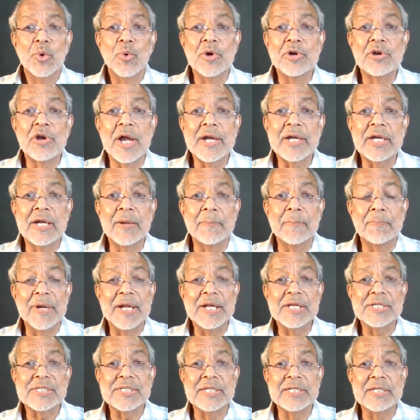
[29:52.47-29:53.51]
who are not in a
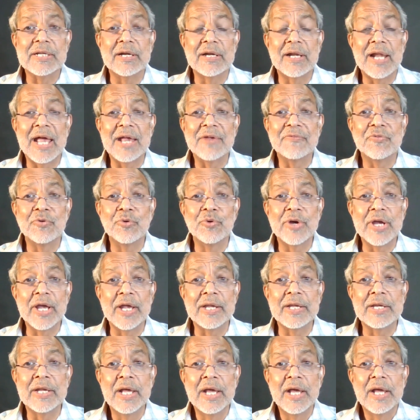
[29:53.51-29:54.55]
place in their life, who
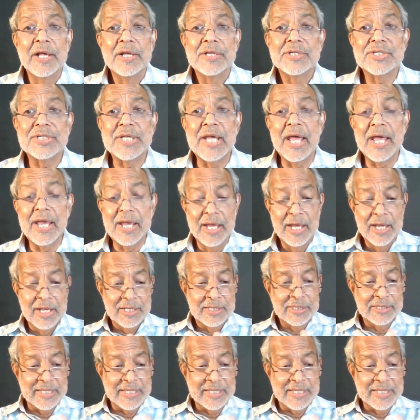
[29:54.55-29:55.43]
can say,